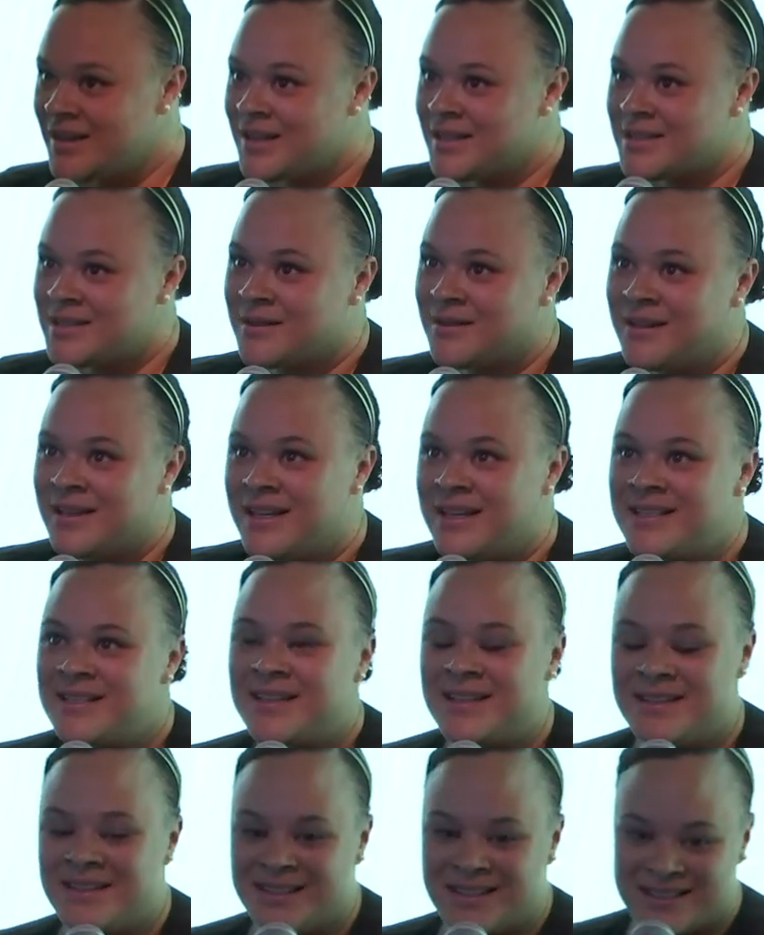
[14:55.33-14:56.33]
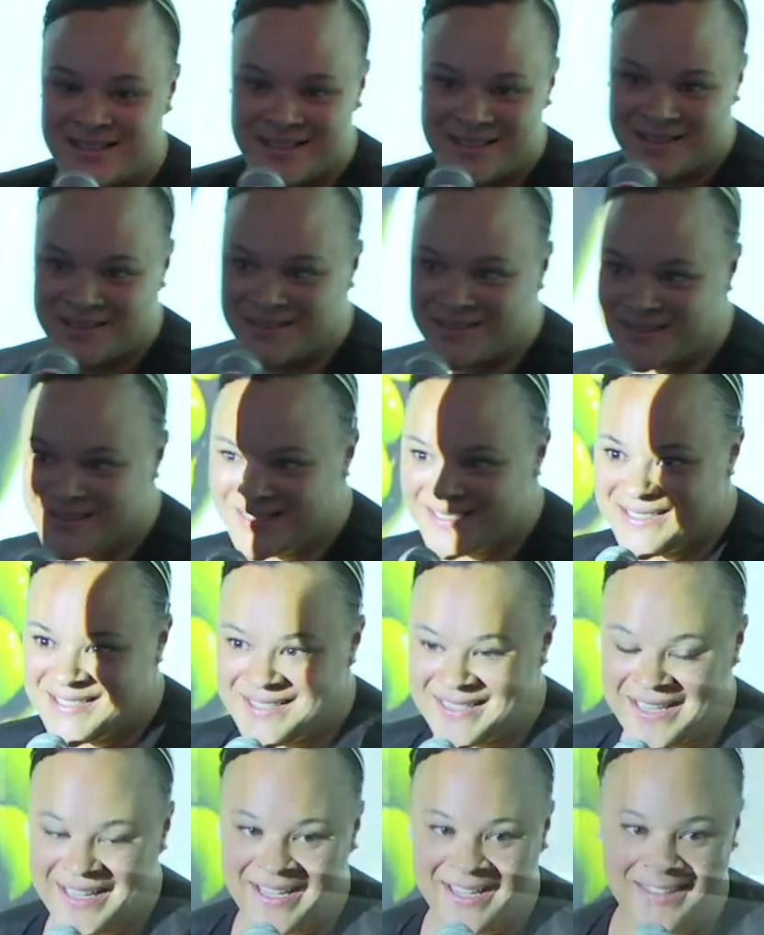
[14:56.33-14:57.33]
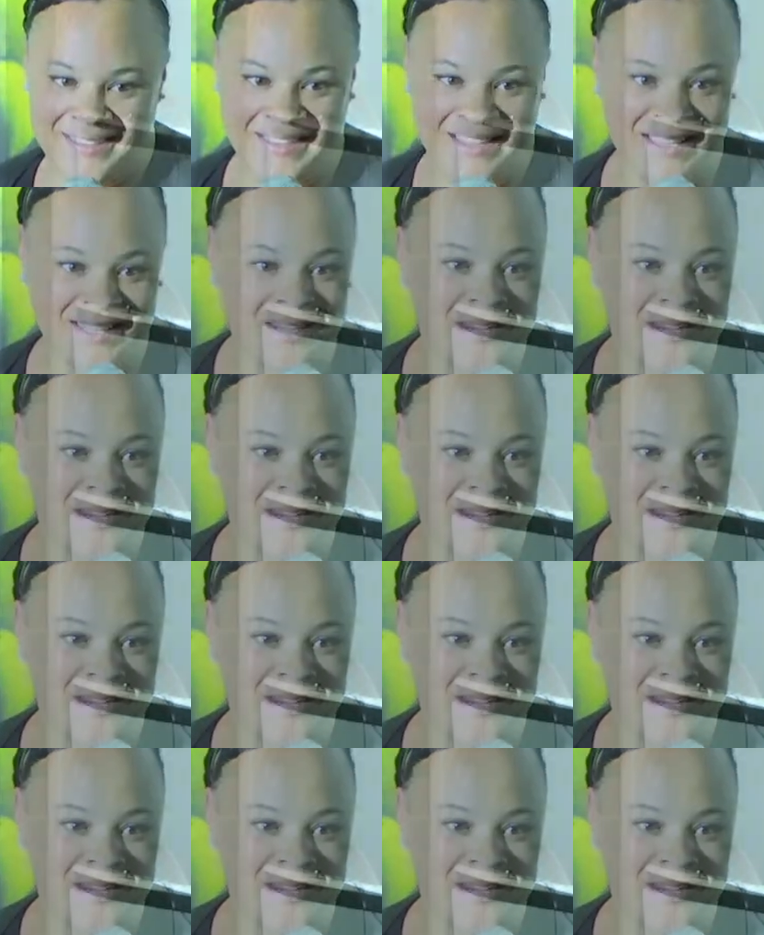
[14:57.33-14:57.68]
So I'll end on this note and say that